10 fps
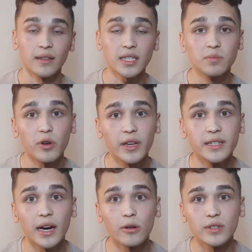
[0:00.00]
Let's break
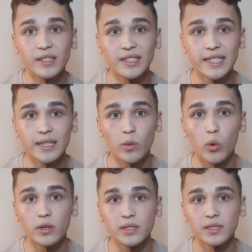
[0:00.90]
down a little
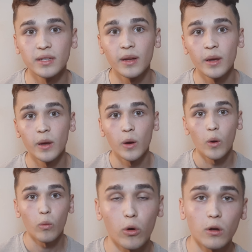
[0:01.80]
what
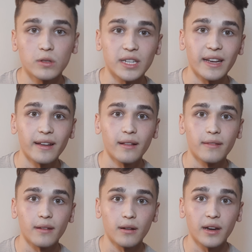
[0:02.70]
World
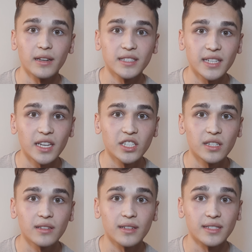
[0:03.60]
Health
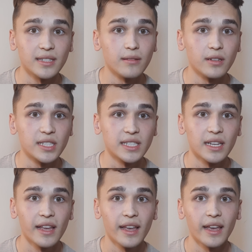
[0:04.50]
Organization considers
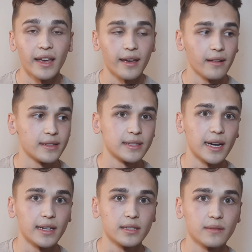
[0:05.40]
a healthy
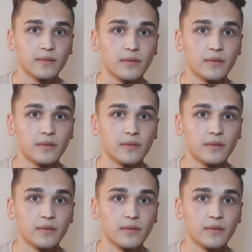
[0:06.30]
diet.